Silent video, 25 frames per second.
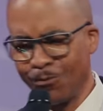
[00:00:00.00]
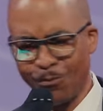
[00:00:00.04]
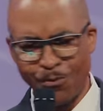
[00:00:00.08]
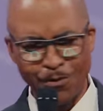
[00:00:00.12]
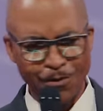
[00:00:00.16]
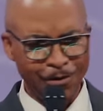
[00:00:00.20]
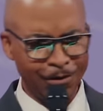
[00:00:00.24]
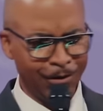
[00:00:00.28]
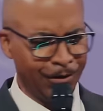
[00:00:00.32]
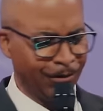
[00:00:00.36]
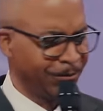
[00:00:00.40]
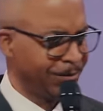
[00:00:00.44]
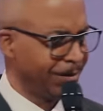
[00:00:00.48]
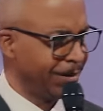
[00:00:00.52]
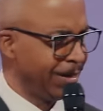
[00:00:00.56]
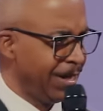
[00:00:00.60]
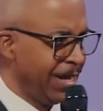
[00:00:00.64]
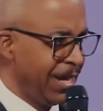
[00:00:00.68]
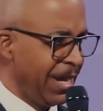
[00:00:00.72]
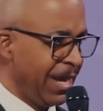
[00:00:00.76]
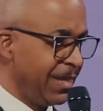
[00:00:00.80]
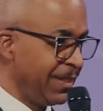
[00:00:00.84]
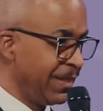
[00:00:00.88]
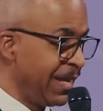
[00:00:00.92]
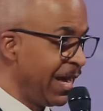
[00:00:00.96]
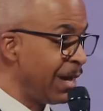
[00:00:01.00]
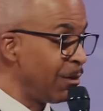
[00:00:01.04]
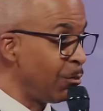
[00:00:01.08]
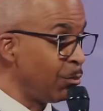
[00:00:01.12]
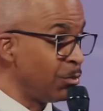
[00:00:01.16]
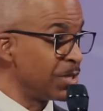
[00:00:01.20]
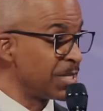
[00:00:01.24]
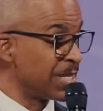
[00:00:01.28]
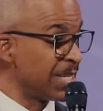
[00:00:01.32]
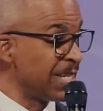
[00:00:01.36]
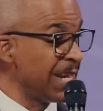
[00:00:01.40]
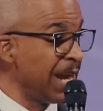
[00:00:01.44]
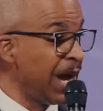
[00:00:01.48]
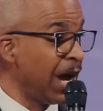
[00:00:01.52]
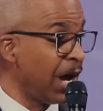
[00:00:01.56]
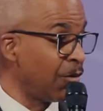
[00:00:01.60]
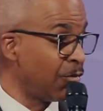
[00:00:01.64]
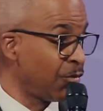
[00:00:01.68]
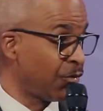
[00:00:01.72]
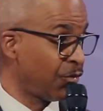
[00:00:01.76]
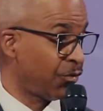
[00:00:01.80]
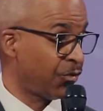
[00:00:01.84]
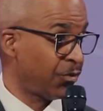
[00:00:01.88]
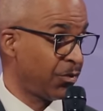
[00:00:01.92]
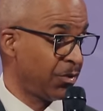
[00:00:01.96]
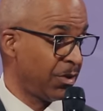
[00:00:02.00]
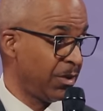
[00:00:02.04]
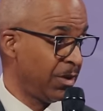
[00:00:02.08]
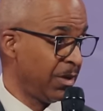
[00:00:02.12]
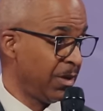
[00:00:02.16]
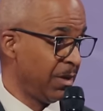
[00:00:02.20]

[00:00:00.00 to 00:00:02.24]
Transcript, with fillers: the world, and that was enough.